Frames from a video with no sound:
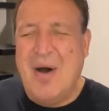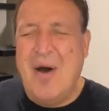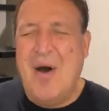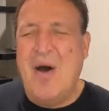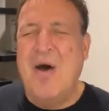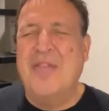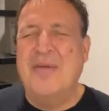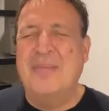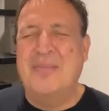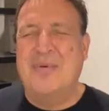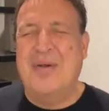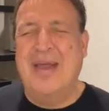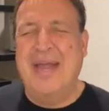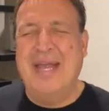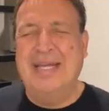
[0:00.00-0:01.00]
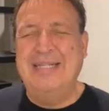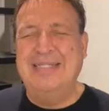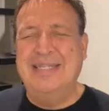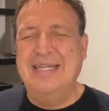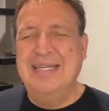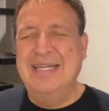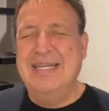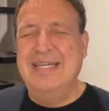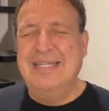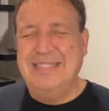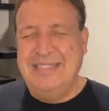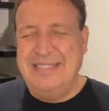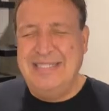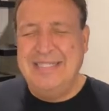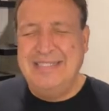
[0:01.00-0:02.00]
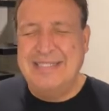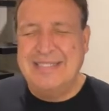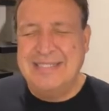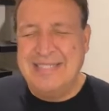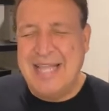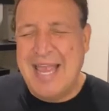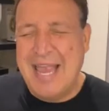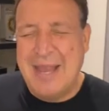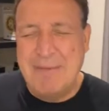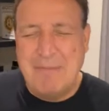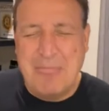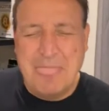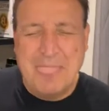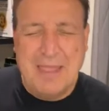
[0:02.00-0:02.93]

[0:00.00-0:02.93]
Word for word: all the praise in Jesus' name.